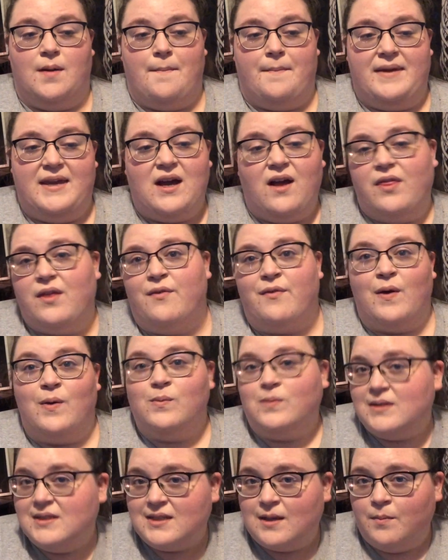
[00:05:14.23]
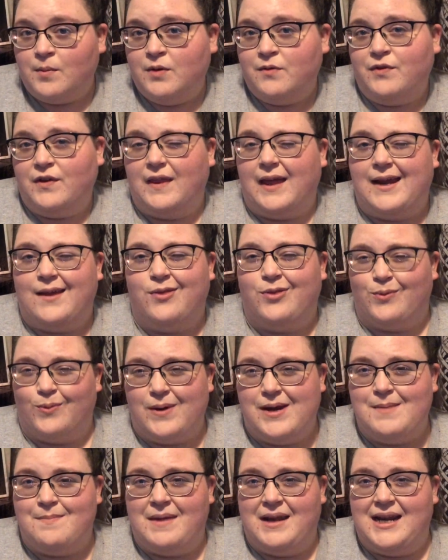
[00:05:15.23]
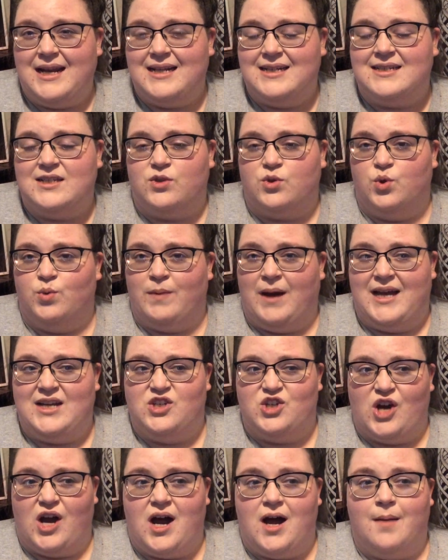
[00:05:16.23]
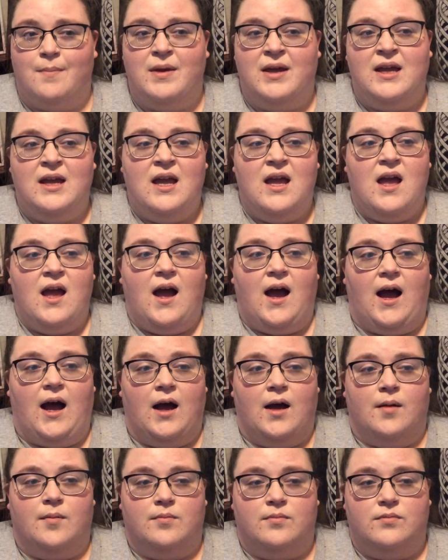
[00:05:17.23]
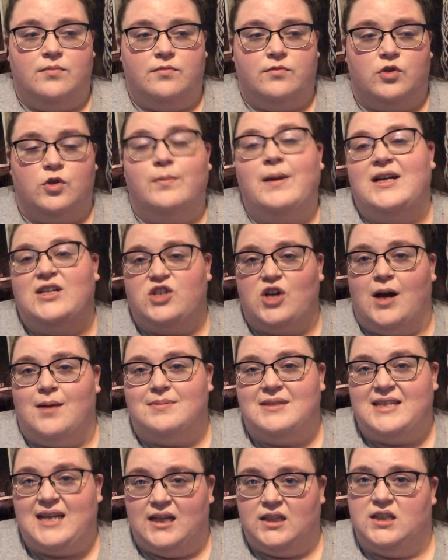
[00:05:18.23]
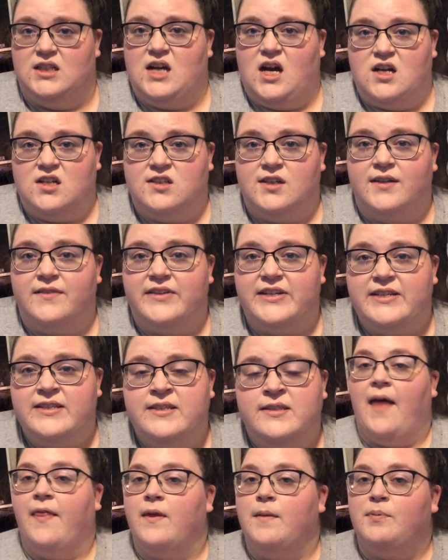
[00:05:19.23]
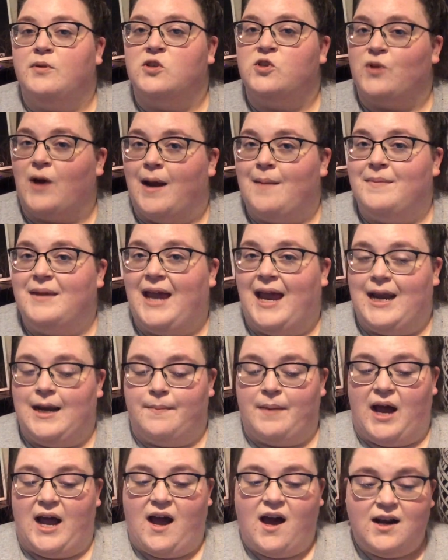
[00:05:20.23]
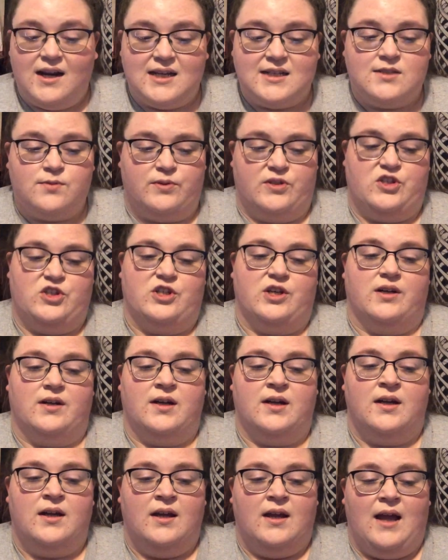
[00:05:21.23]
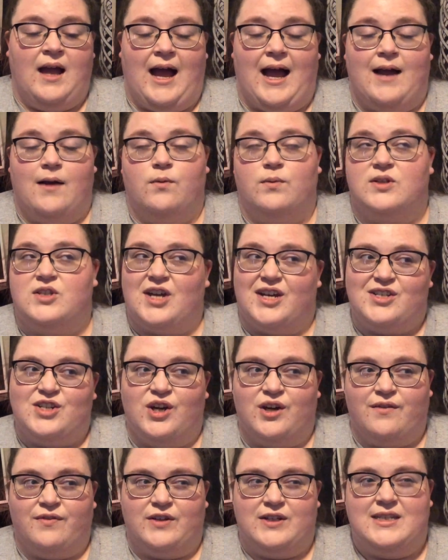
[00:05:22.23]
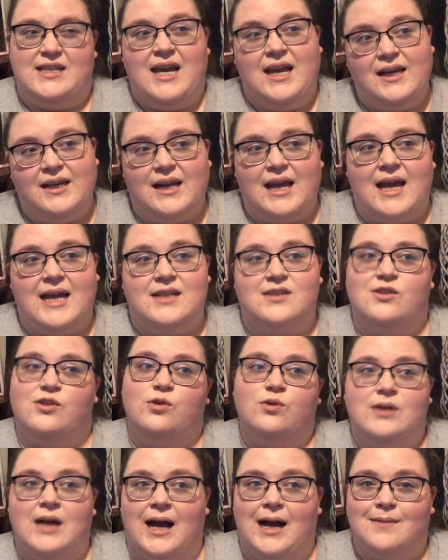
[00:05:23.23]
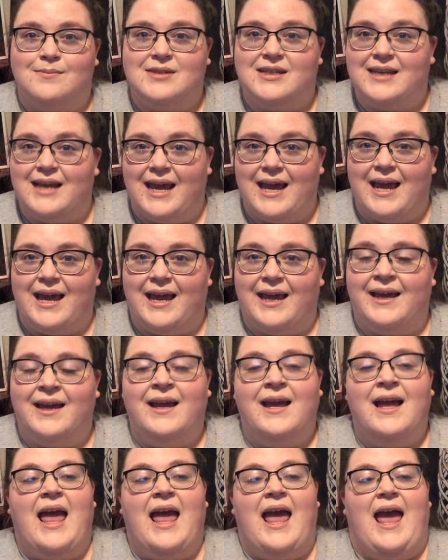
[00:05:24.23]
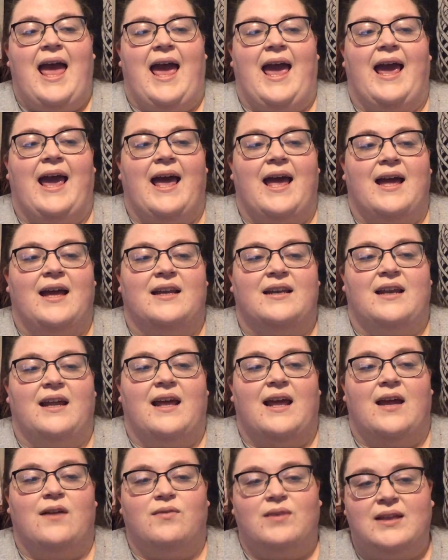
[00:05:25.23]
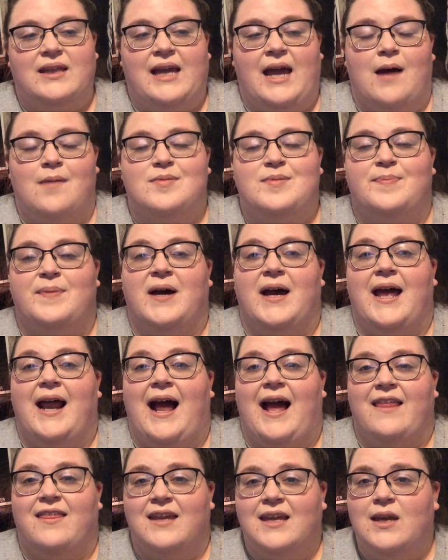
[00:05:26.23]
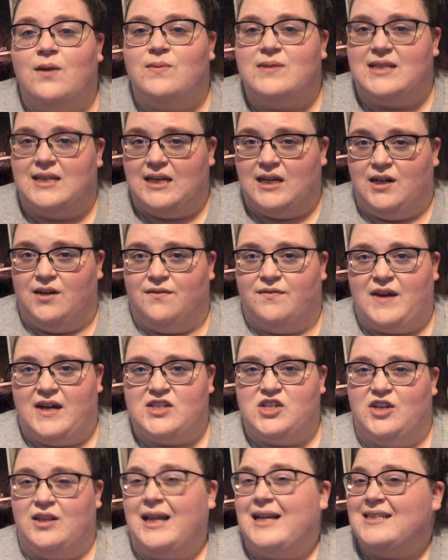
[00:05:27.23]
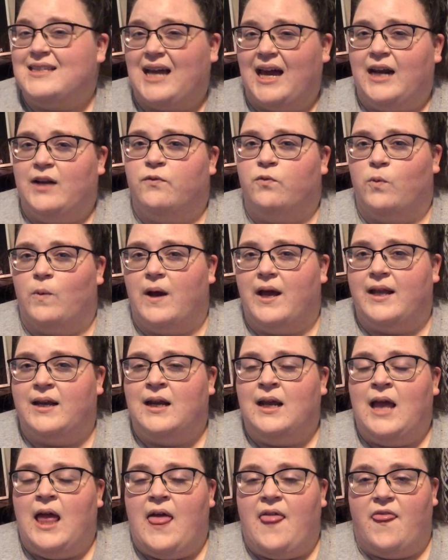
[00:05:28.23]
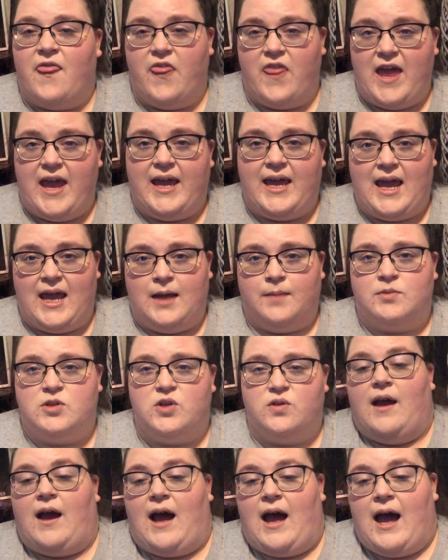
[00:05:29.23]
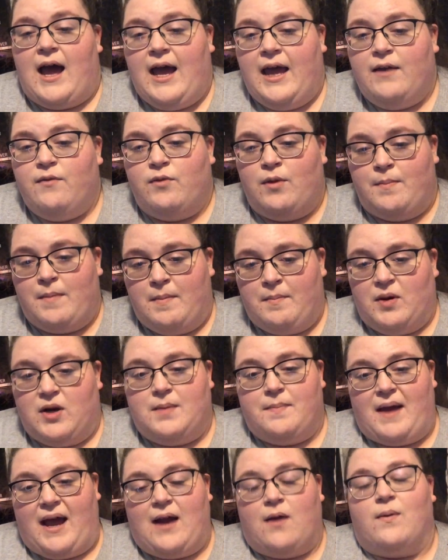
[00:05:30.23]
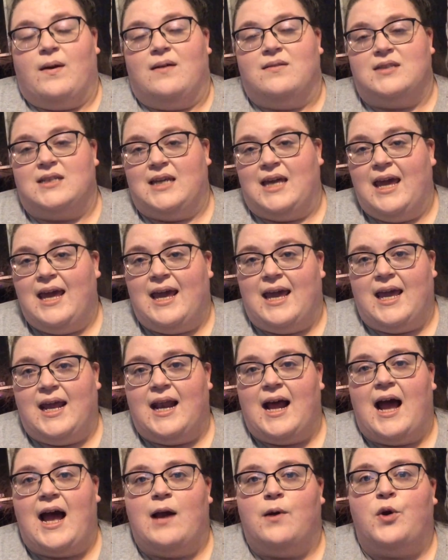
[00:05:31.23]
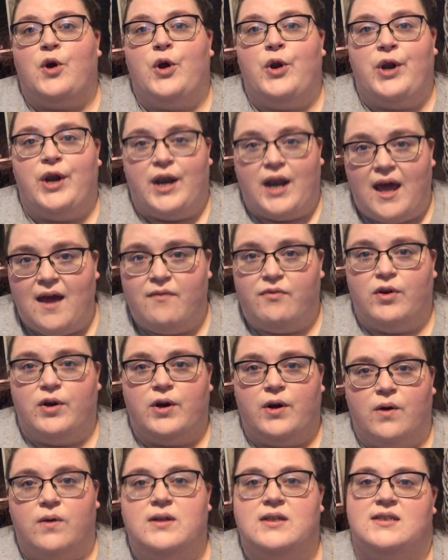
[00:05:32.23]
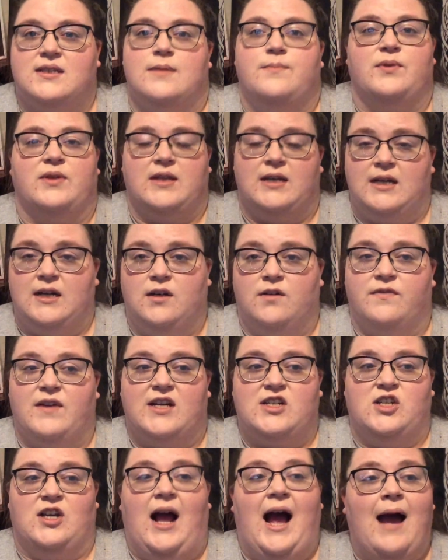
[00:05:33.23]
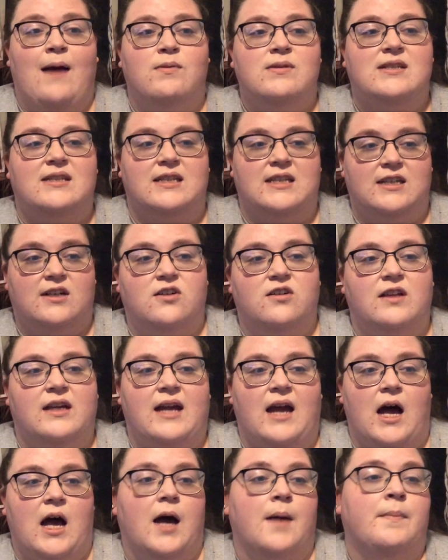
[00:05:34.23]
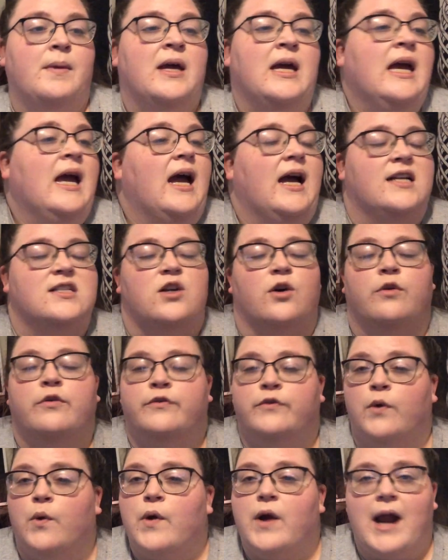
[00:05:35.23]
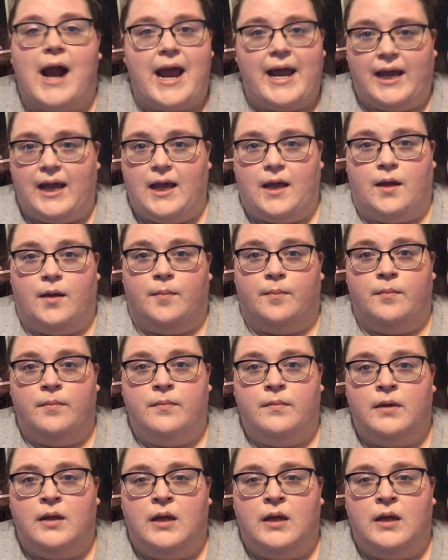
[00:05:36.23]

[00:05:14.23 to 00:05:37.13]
be on the phone with someone for like 3 minutes through my job's teledoc service, and they prescribed me antibiotics, which I took for 10 days, 2 times a day, and it really helped. But I think it was an ear infection. That's kind of what they came to. I remembered back when I was a kid, I could never go to sleep with an ear infection. I was literally up until 4 a.m.